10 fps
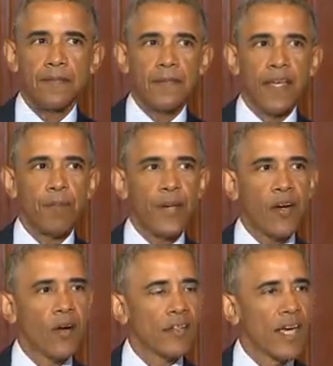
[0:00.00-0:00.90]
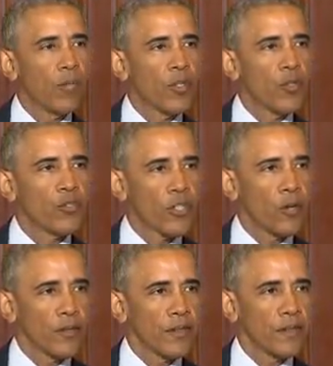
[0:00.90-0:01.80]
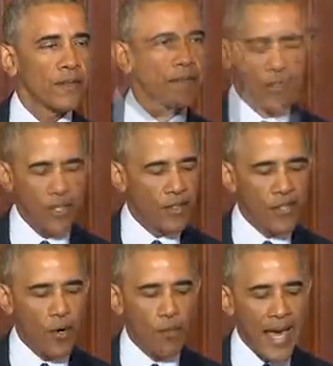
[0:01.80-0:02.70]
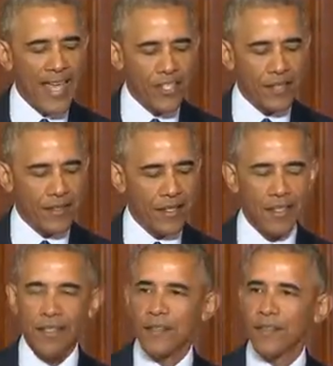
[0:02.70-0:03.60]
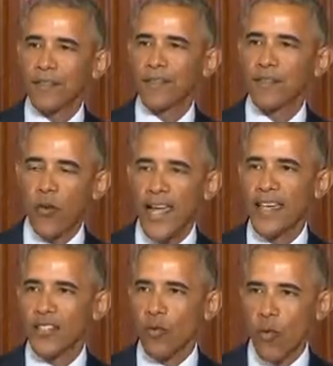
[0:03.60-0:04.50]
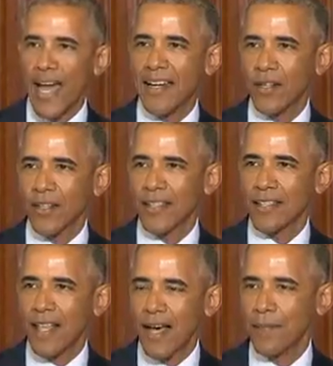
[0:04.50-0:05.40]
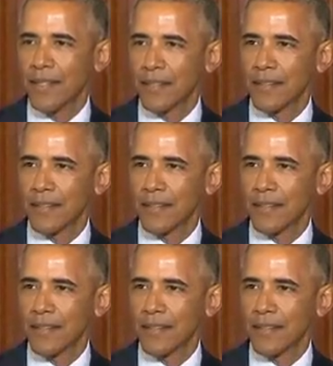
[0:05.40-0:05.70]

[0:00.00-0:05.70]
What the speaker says: and appear on cable news shows. So there's no magic to the phrase radical Islam.